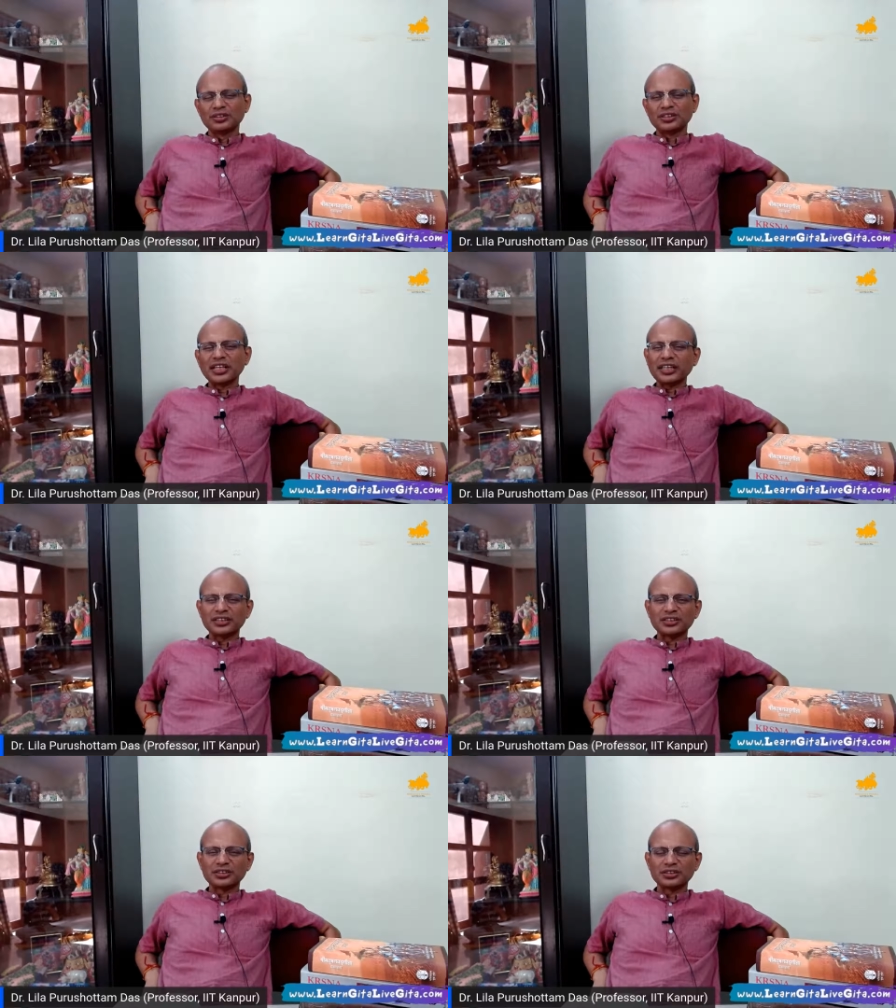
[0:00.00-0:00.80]

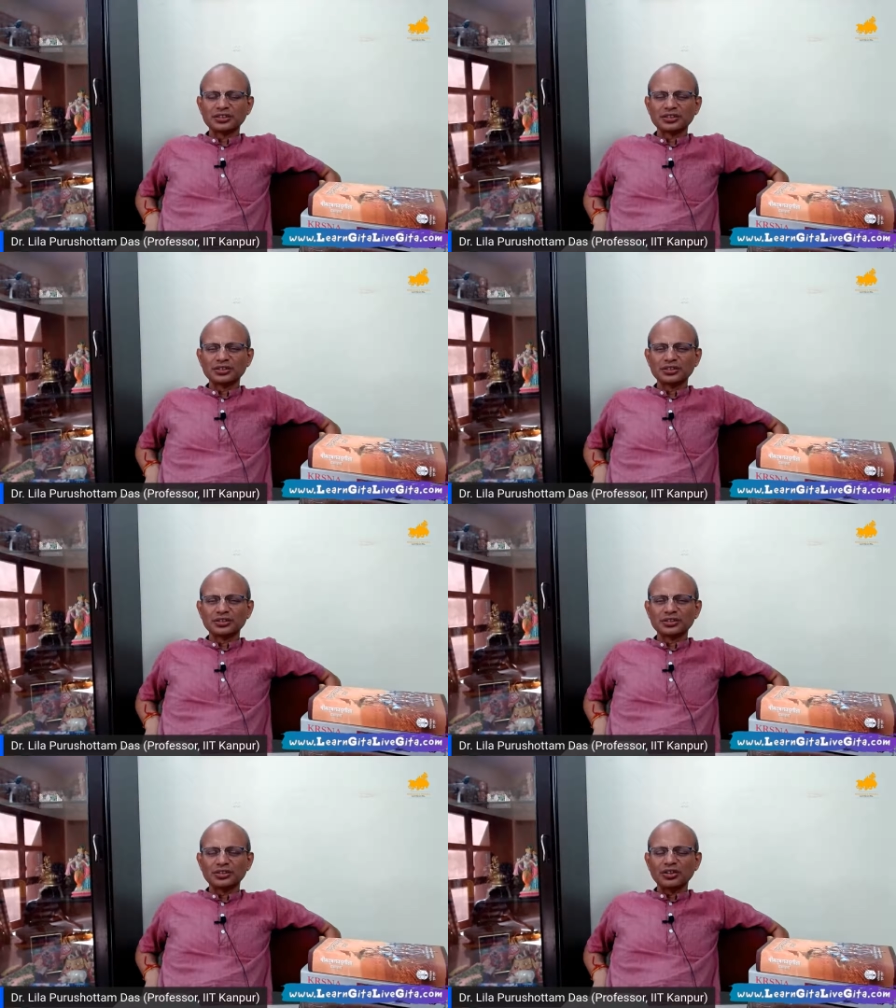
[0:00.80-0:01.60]
sex
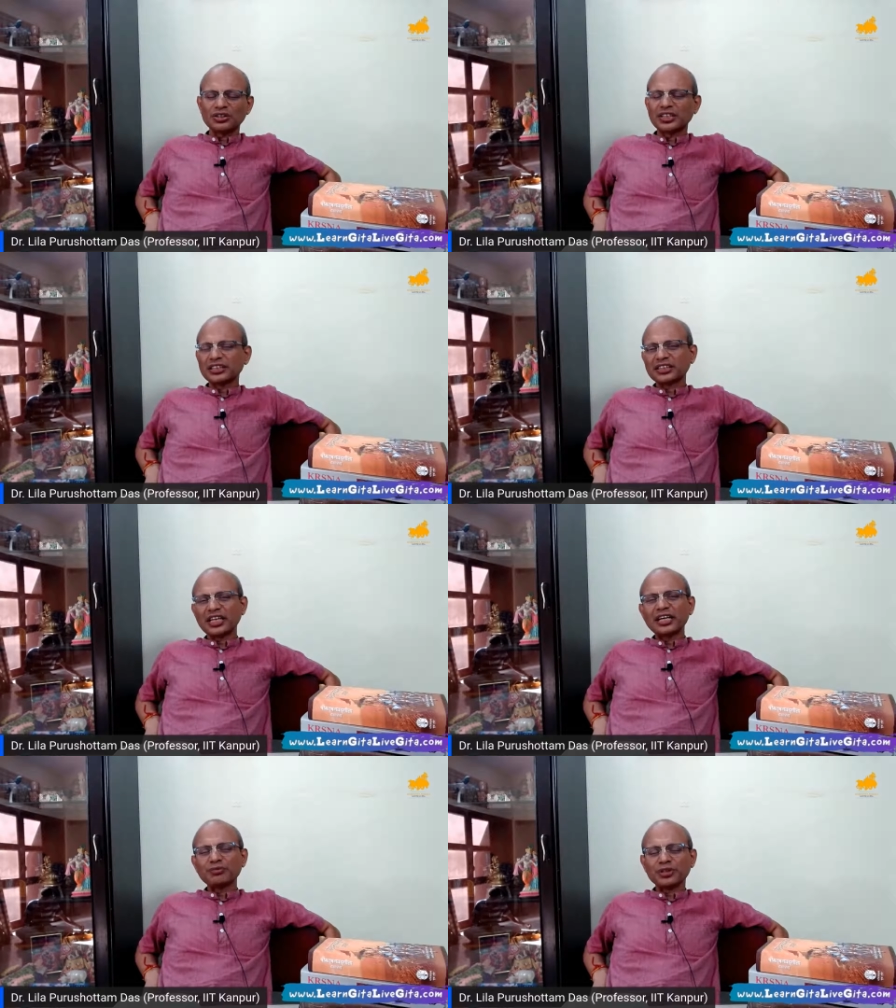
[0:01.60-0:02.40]
or sense
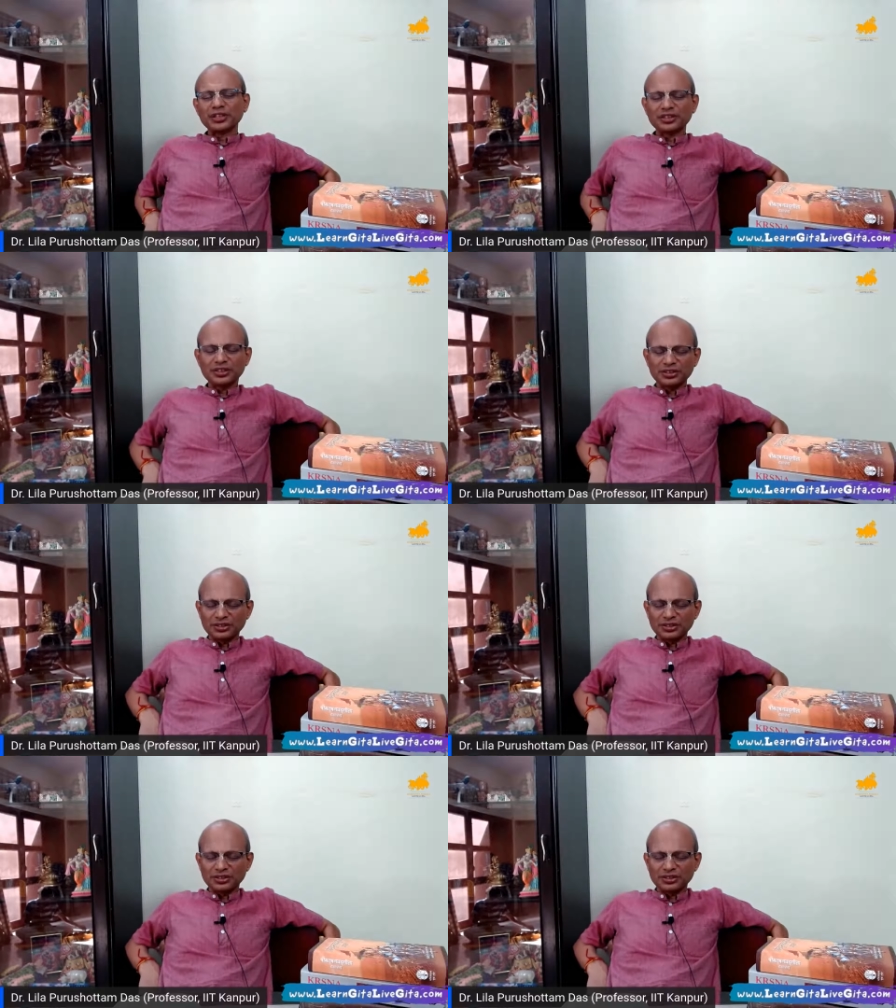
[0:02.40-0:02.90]
gratification